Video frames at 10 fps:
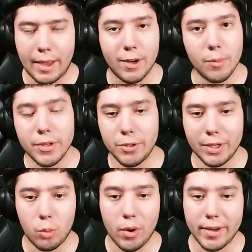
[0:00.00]
normally do
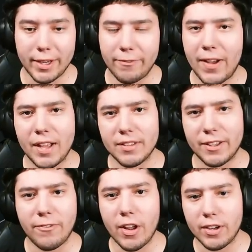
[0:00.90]
like one fast,
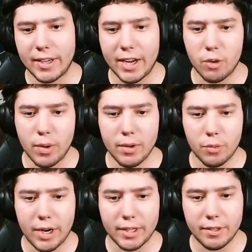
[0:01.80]
fun kind of run
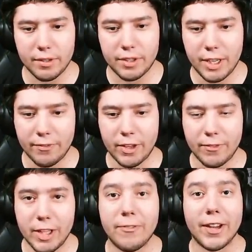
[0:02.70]
where I can see
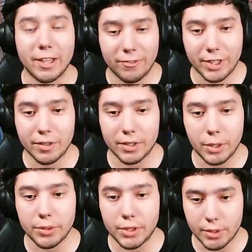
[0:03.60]
if I can figure out the
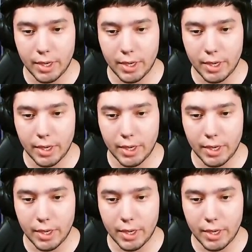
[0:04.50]
ghost during a